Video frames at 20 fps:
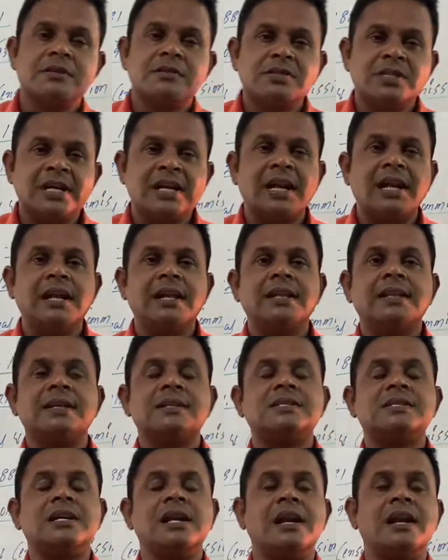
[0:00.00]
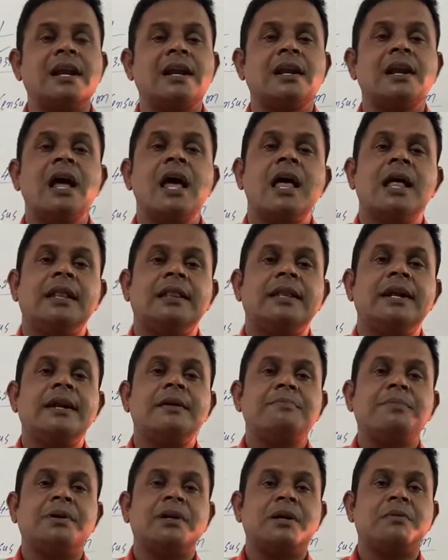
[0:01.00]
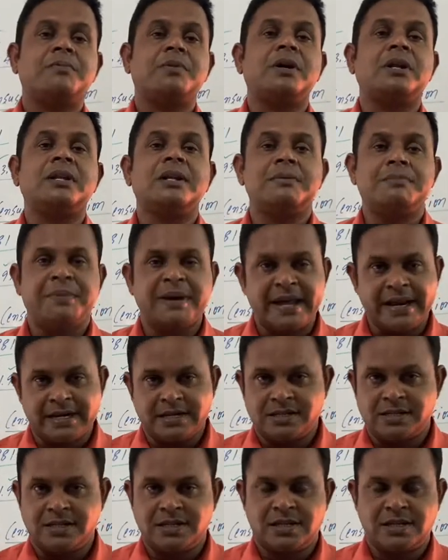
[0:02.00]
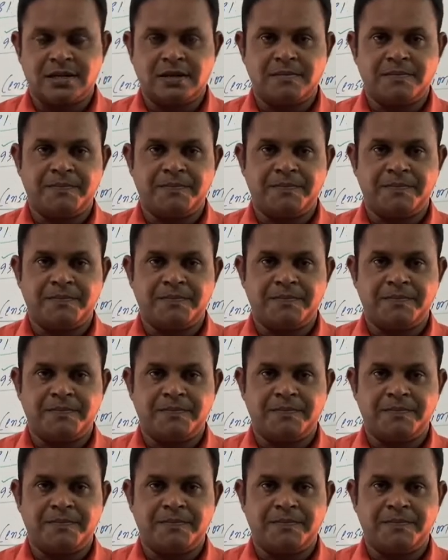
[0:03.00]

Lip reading: generally the children, they depend upon the parents.